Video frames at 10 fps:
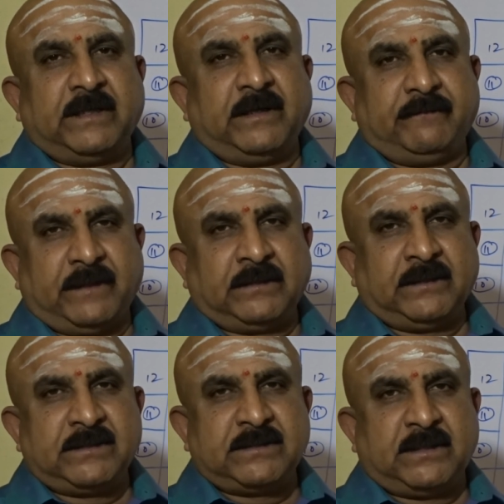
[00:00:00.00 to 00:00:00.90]
If anything
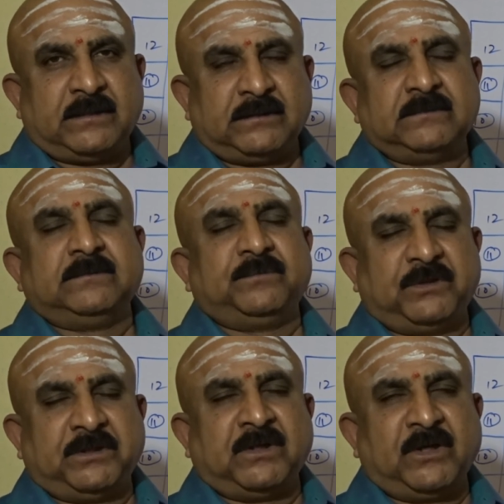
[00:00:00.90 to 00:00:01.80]
is there, put
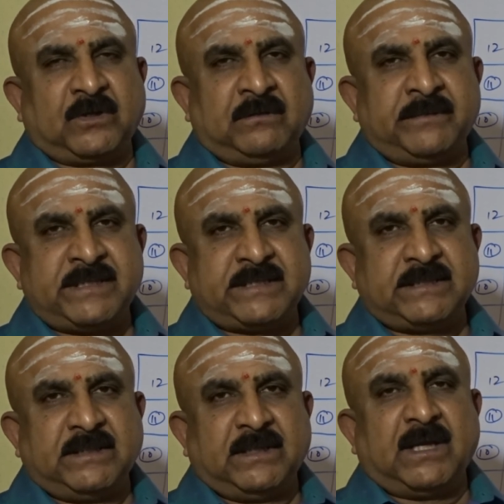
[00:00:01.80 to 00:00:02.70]
it on your comments,
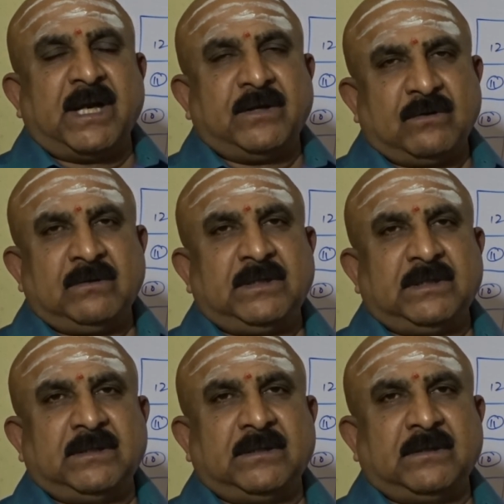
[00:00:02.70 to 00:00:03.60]
and don't
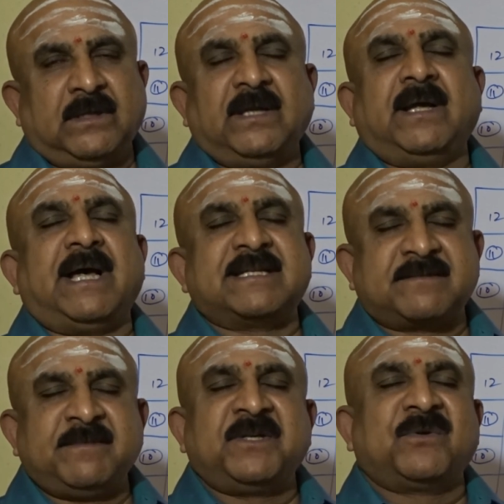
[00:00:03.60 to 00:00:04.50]

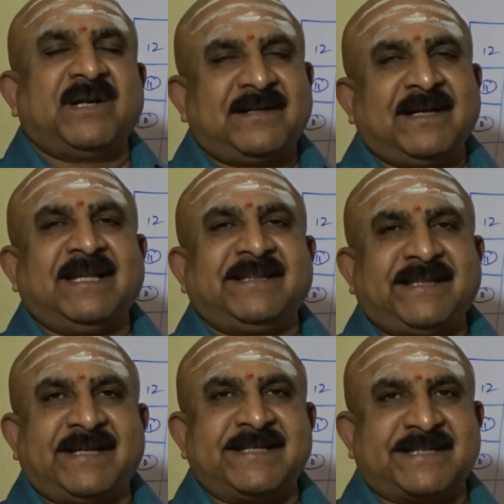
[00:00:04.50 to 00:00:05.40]
ask me to write
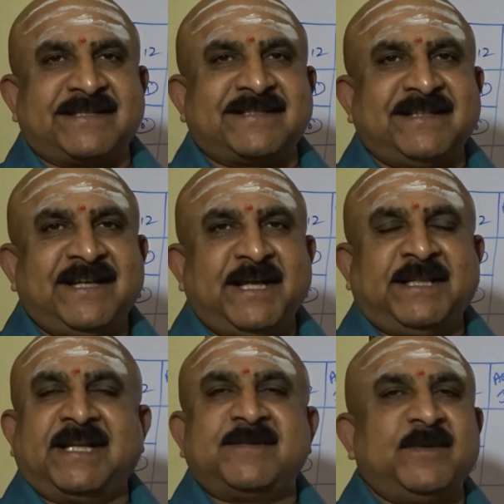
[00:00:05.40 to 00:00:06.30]
lengthy answers.
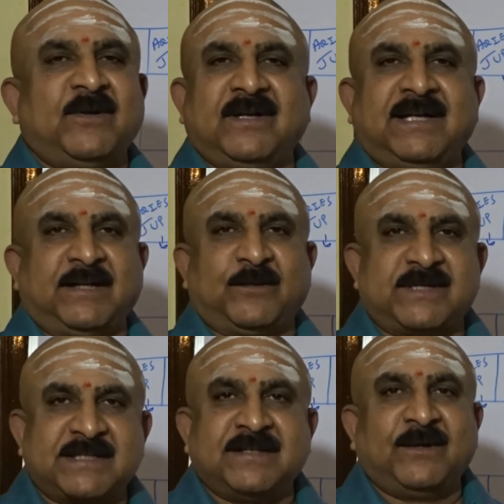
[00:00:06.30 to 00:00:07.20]
That's my only
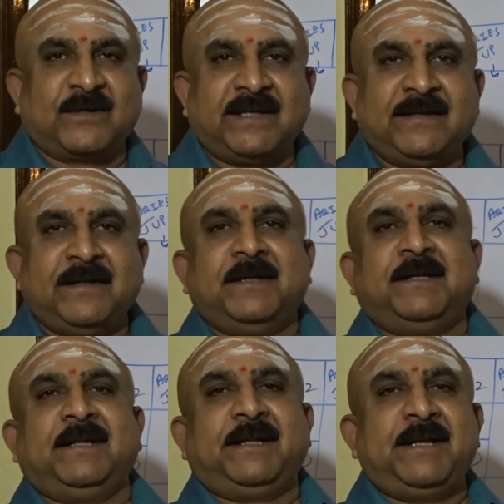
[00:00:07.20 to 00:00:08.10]
request. Okay,
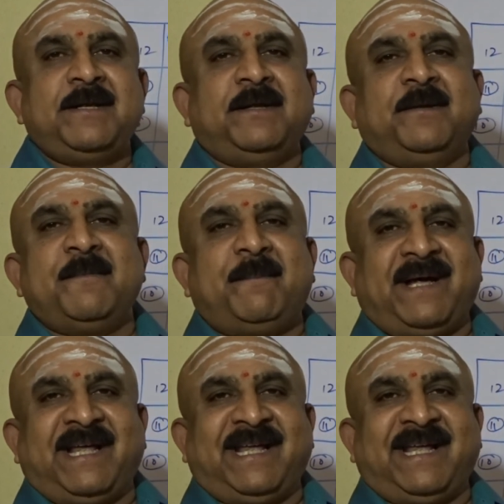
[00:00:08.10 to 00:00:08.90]
till then, bye.